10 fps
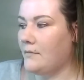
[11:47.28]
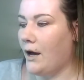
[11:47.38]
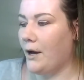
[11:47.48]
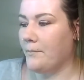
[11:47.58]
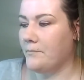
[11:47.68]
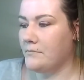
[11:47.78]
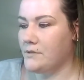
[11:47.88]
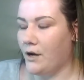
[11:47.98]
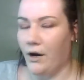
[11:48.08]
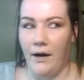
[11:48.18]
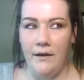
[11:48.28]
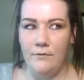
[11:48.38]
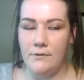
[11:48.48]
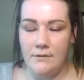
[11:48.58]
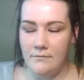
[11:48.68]
Um, sorry,
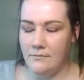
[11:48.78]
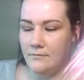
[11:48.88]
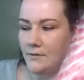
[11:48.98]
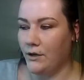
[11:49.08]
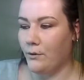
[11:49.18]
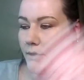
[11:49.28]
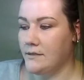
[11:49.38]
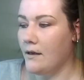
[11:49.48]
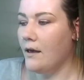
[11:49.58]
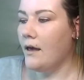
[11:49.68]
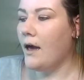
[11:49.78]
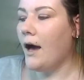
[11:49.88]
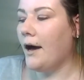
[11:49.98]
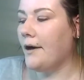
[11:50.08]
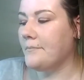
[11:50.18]
it was a noise.
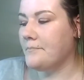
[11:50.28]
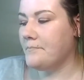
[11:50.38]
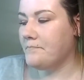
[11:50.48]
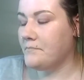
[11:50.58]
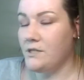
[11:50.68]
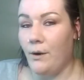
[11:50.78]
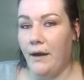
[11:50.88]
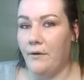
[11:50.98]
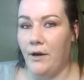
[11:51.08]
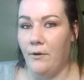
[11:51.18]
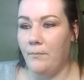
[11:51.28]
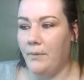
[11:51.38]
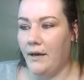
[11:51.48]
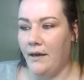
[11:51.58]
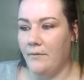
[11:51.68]
Um, so I don't know,
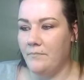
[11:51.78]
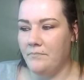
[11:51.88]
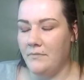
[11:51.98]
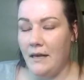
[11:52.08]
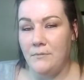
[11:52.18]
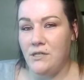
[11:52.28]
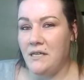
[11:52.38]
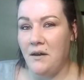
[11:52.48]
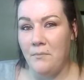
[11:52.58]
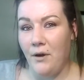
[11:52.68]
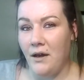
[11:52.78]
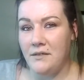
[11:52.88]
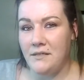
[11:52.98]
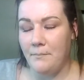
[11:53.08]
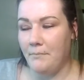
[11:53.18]
but I'm just not
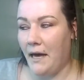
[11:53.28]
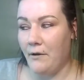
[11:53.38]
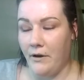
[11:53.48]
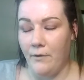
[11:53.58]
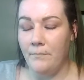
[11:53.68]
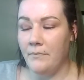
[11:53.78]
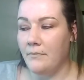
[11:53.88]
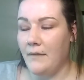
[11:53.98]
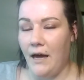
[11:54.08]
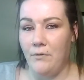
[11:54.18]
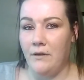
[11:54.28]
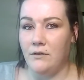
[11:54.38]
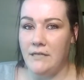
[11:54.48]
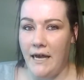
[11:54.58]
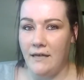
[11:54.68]
impressed. I don't know. I'd rather
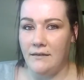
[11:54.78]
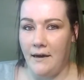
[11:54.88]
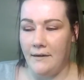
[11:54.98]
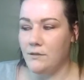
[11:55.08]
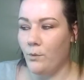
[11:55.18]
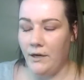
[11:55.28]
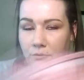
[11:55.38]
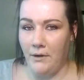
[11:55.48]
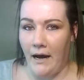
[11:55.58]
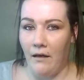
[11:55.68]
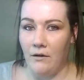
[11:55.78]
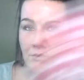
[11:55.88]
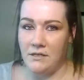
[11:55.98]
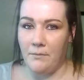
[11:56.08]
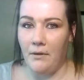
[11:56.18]
take that $23
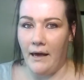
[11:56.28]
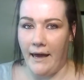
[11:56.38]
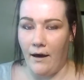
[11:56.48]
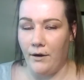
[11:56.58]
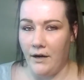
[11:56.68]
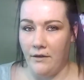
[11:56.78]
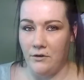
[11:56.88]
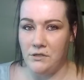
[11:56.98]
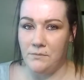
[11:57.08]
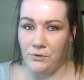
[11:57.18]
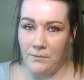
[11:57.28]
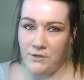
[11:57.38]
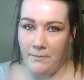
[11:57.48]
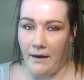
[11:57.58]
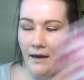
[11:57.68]
and apply it on another
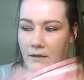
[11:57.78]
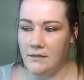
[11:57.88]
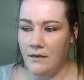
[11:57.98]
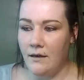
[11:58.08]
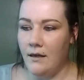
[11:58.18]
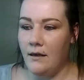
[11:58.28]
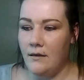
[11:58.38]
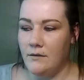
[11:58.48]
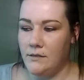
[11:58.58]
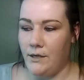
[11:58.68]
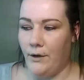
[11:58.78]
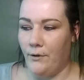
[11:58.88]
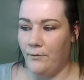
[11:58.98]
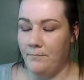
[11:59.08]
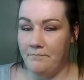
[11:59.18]
subscription box. So